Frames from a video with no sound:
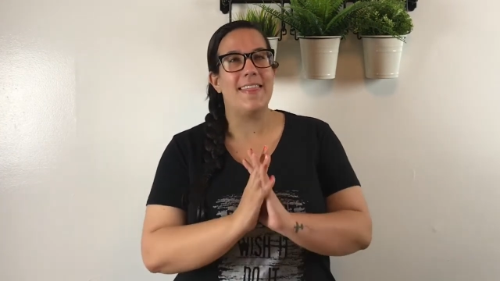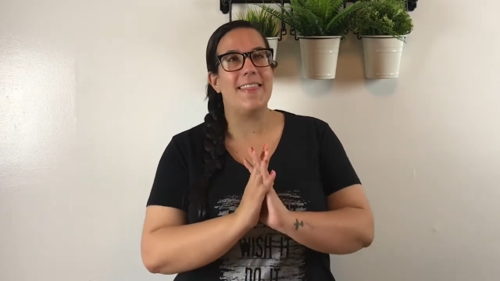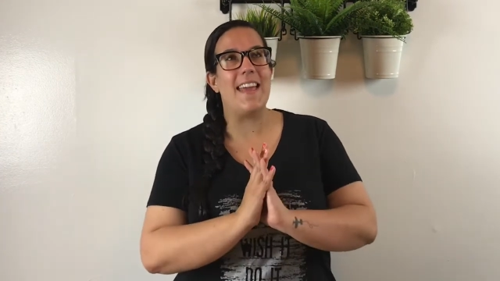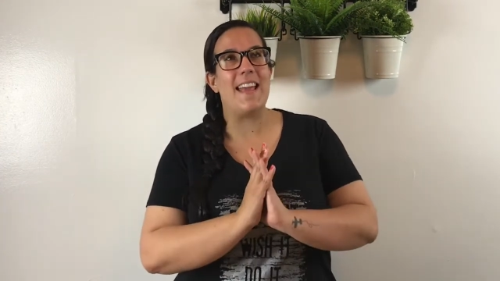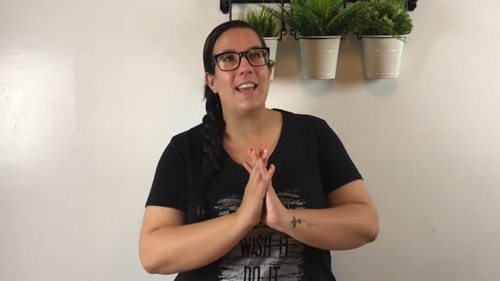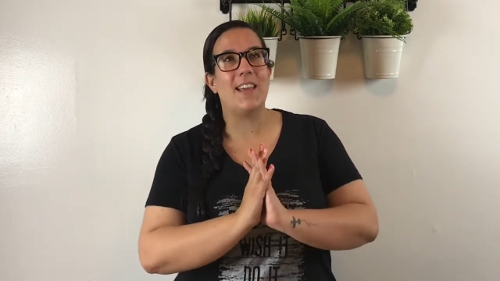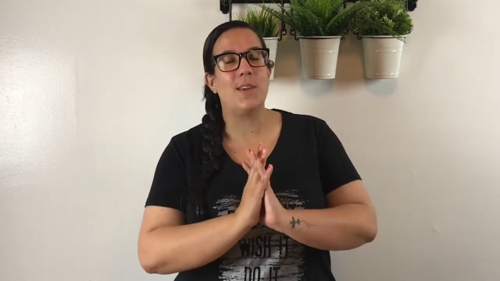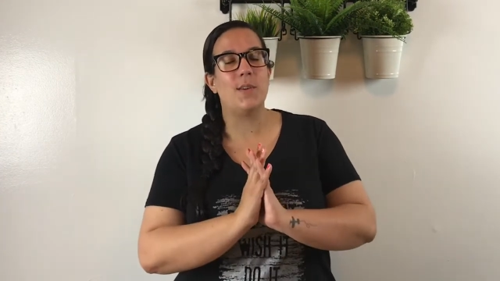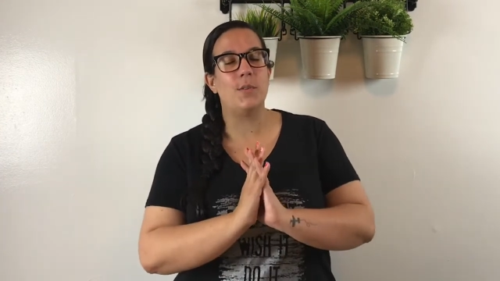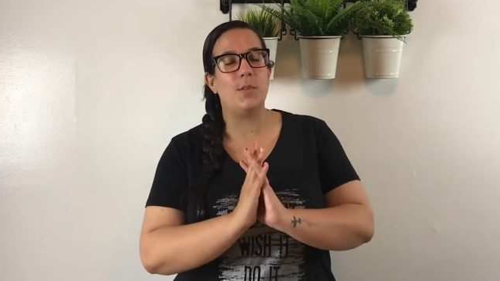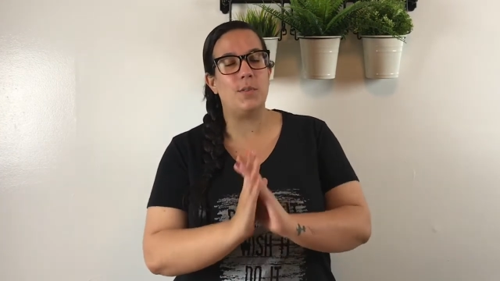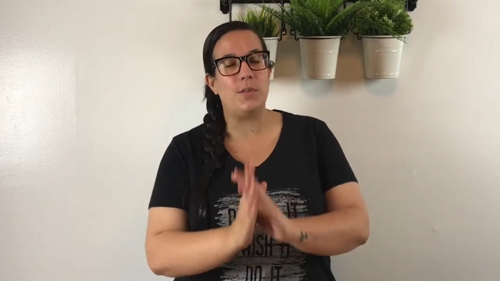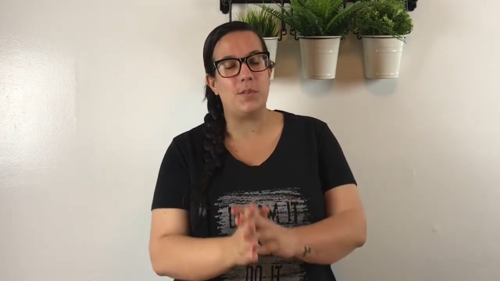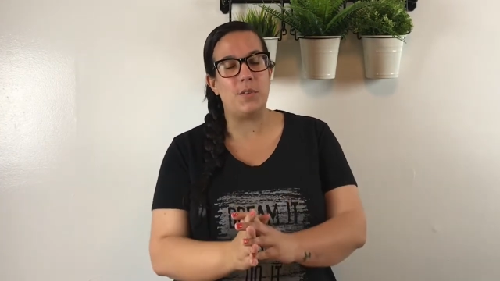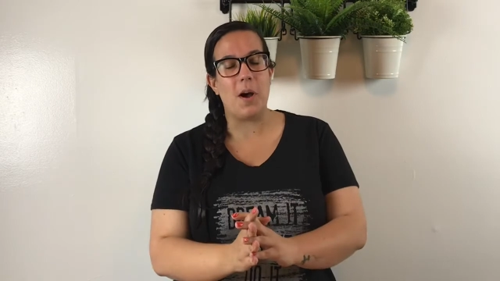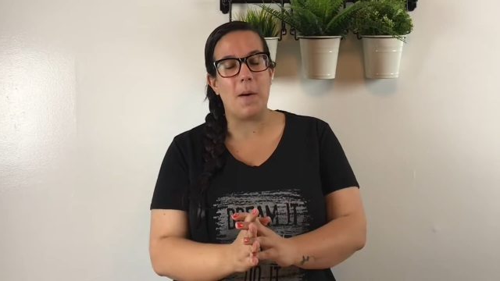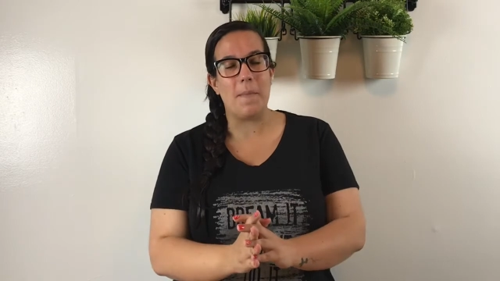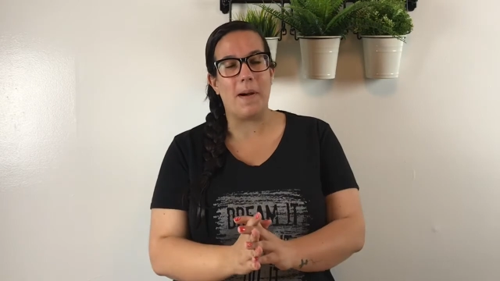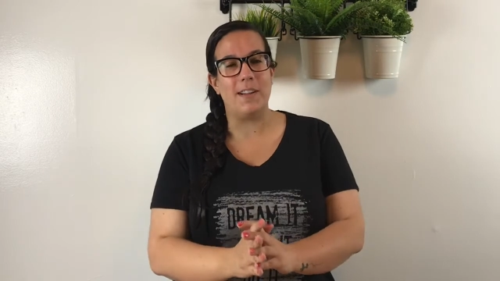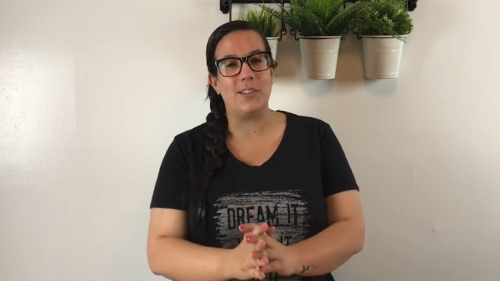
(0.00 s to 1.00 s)
Thank you
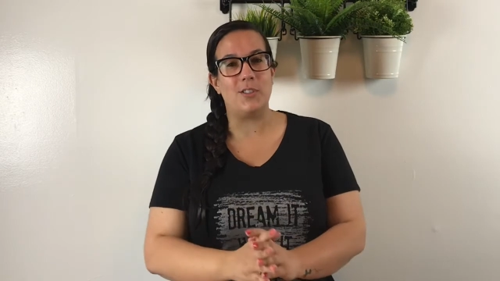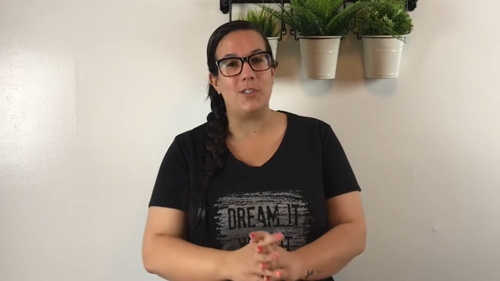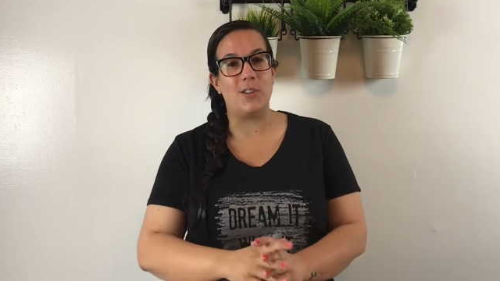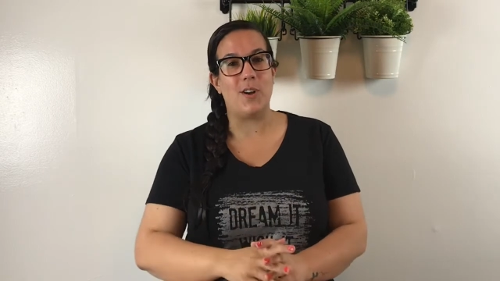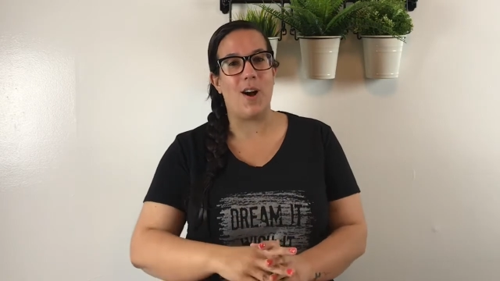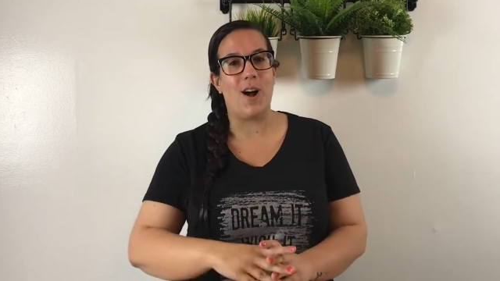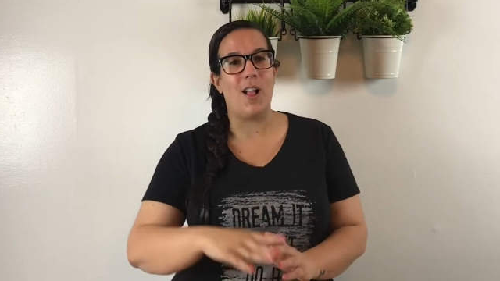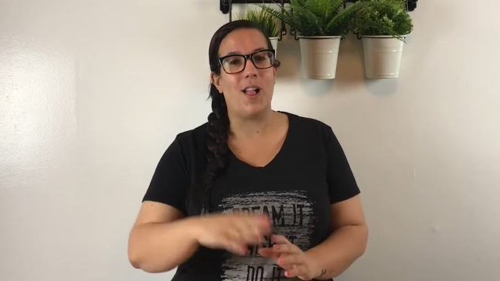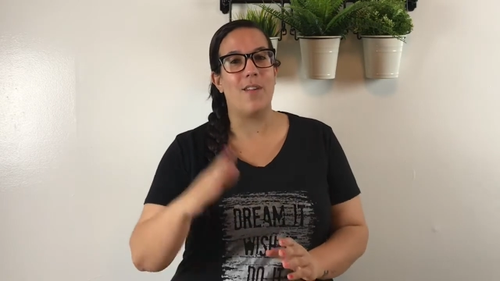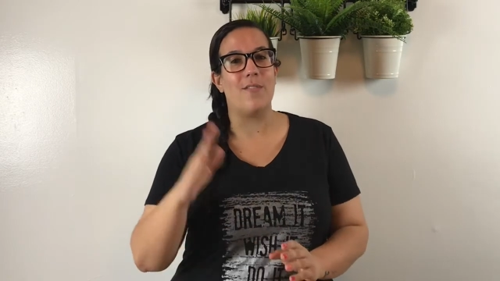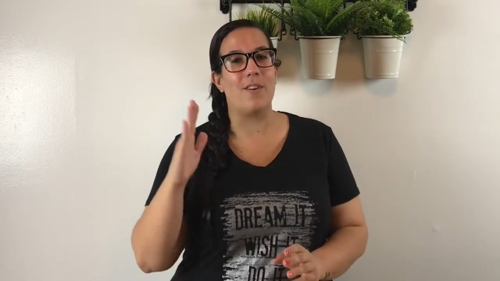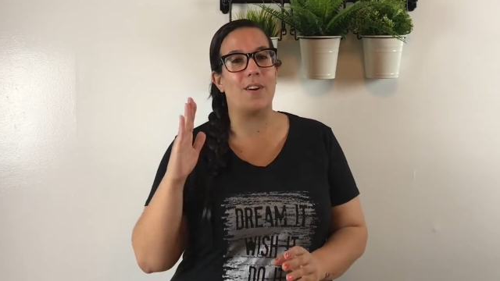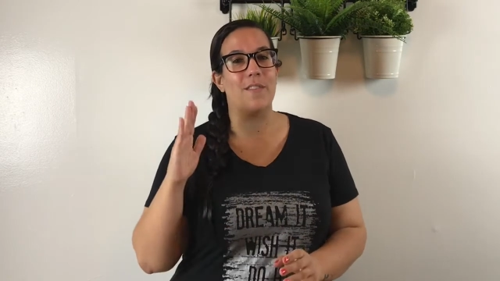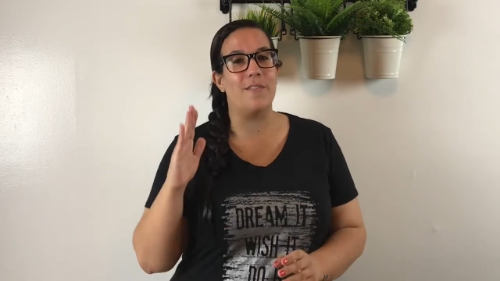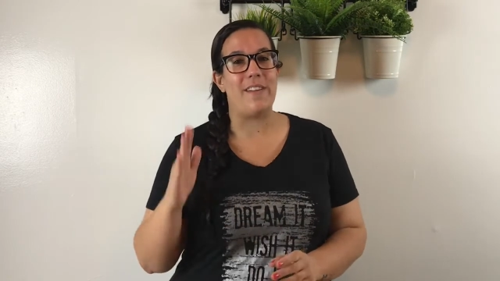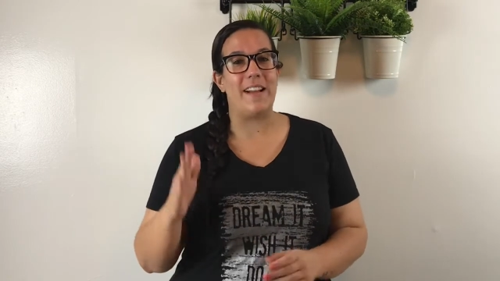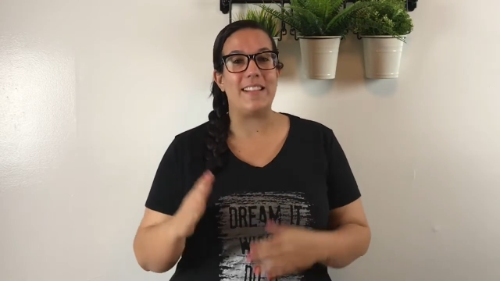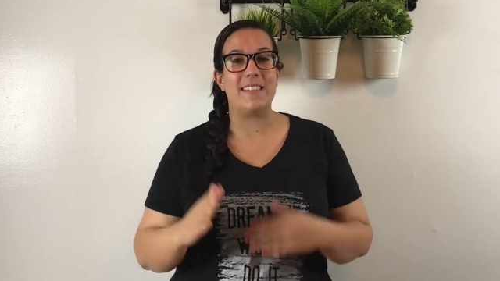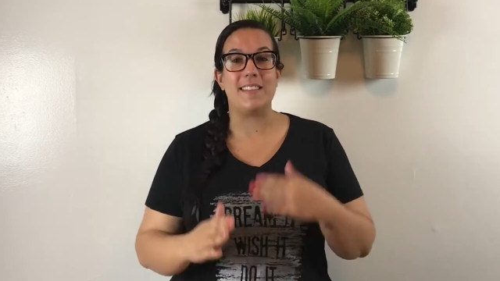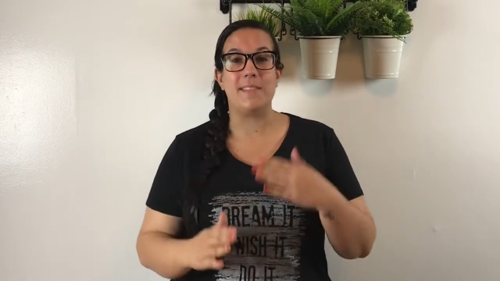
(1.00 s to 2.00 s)
so much to all of
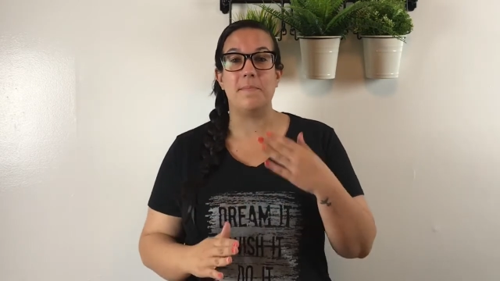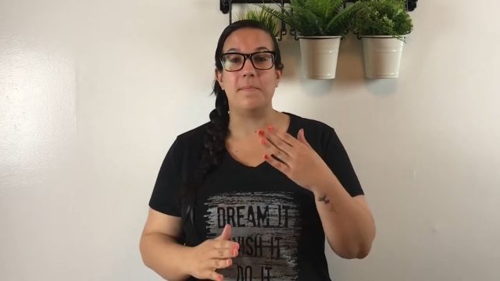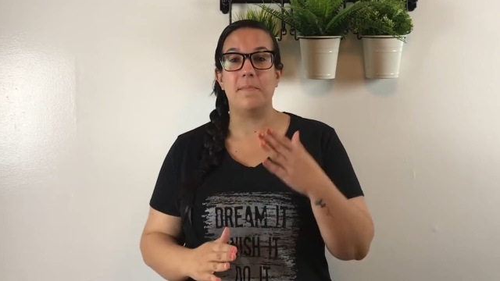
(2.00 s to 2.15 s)
our vets